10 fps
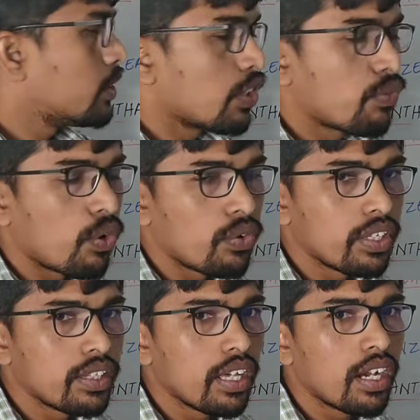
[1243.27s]
which are found
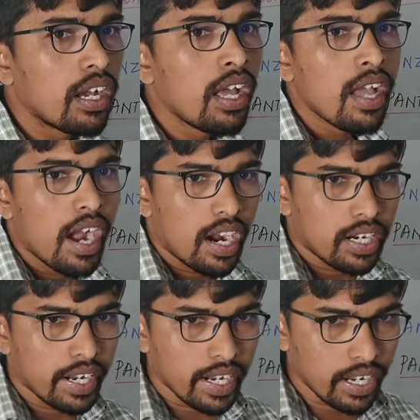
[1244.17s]
in the
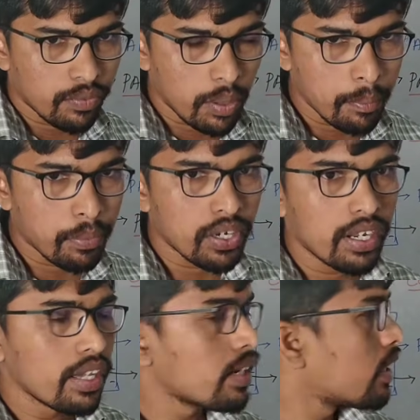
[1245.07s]
upper layer